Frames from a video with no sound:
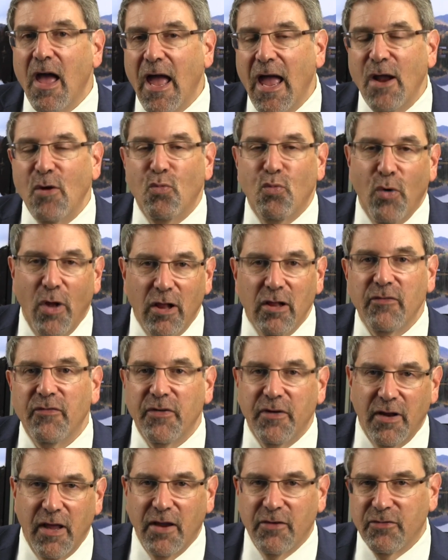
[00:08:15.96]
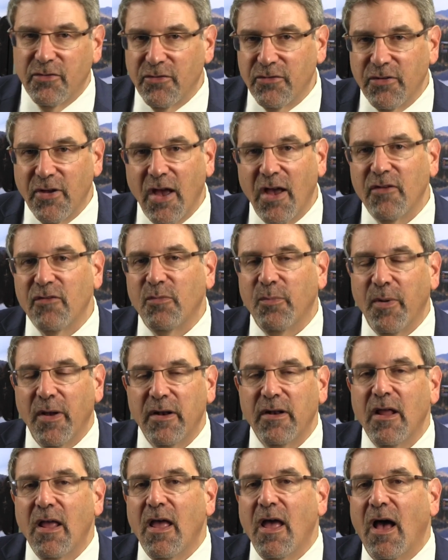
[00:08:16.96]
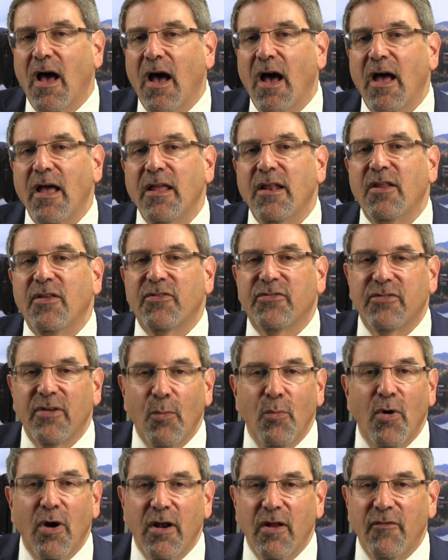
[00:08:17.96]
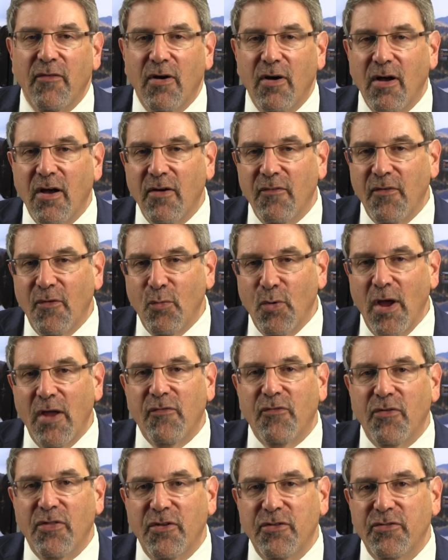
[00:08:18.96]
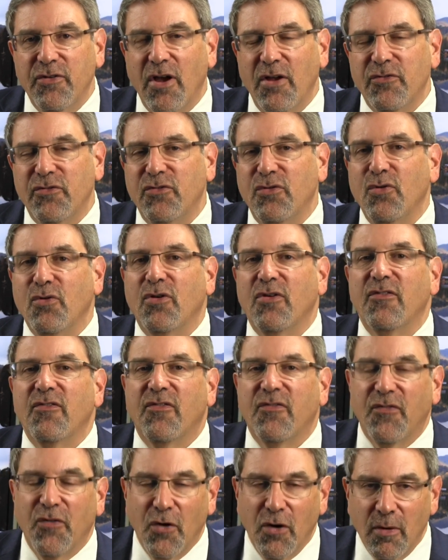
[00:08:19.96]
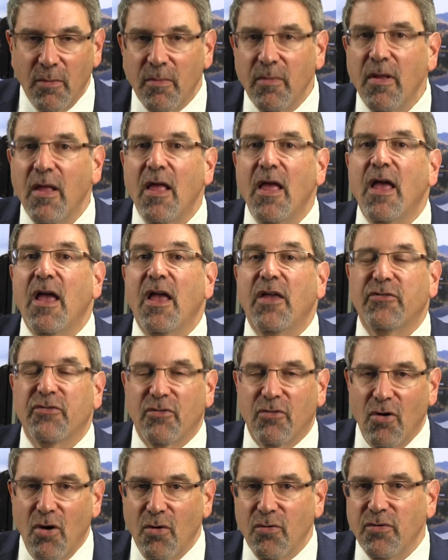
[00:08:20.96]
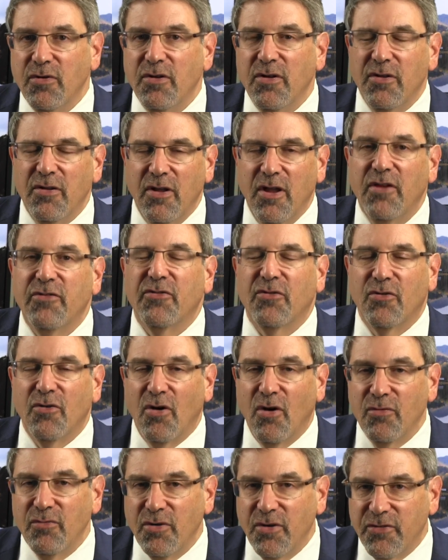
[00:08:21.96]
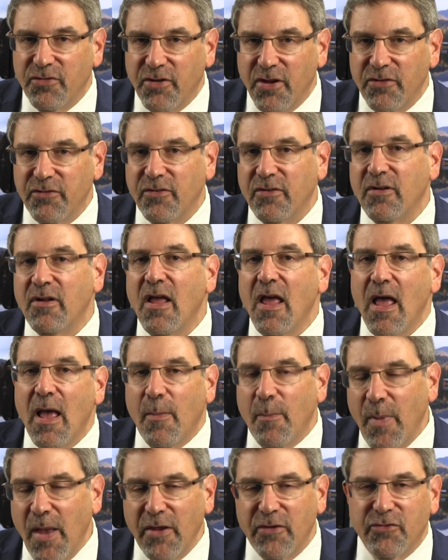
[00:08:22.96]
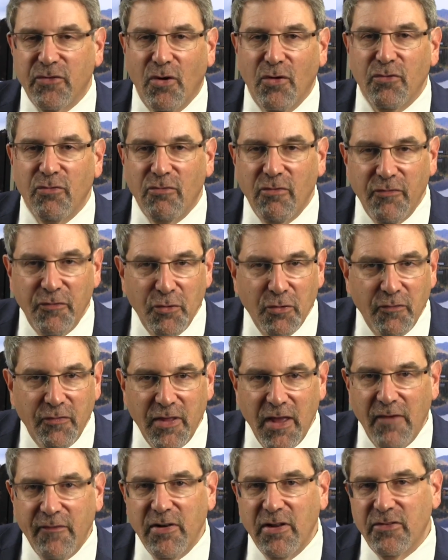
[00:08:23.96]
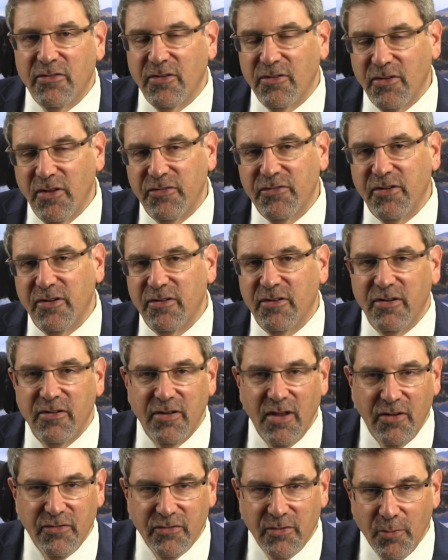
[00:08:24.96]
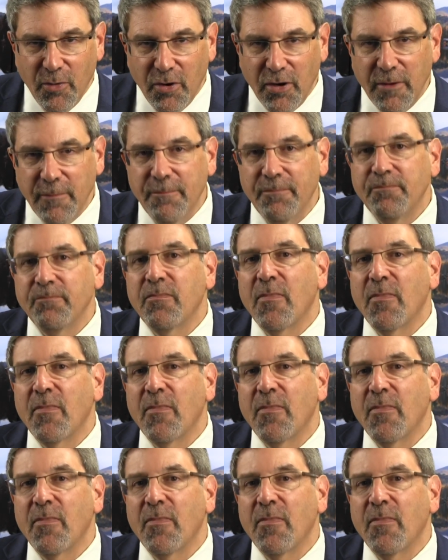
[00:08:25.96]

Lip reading: a relevant exercise, but it is somewhat of a way for the judge to confirm his or her own decision based on the review of the evidence and listening to testimony.